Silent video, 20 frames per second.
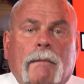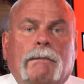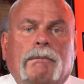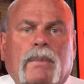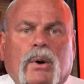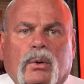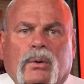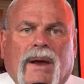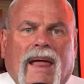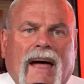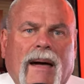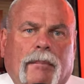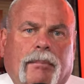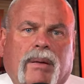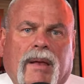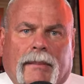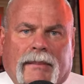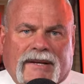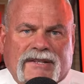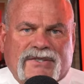moonlight
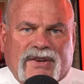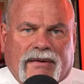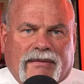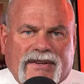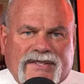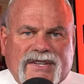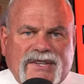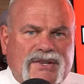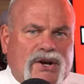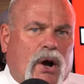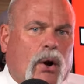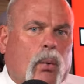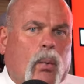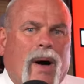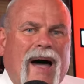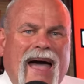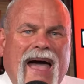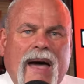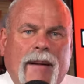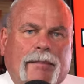plumbing services are
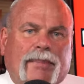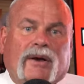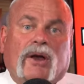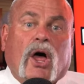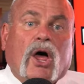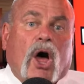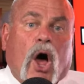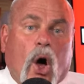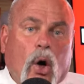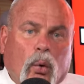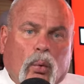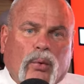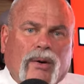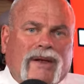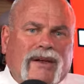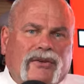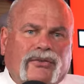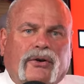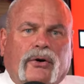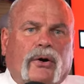what happen
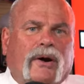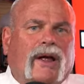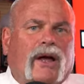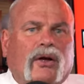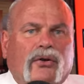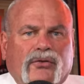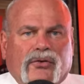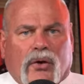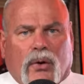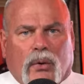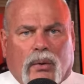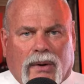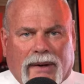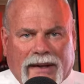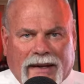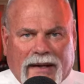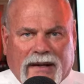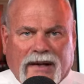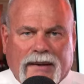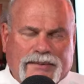only during a total
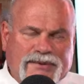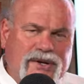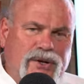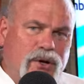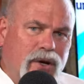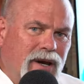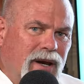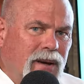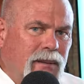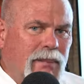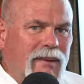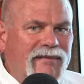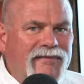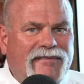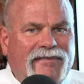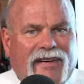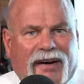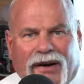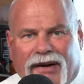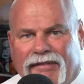eclipse. And you need to be
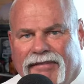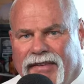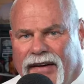very,